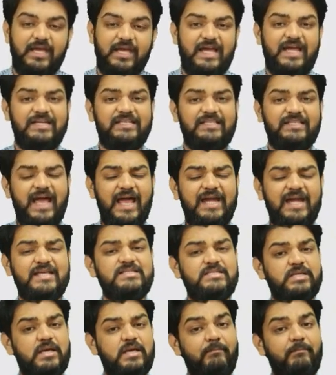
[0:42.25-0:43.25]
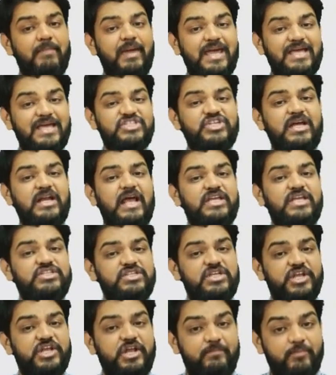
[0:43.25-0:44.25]
And that is major
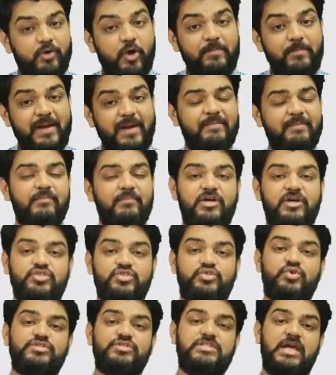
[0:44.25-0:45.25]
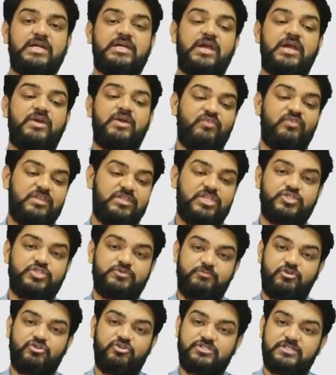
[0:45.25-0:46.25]
engineering problem associated with this
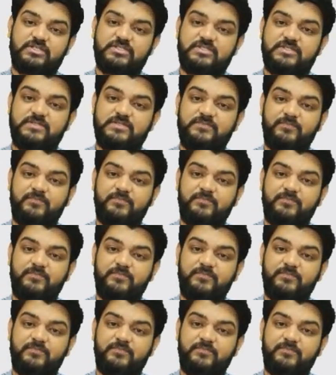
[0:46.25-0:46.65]
process.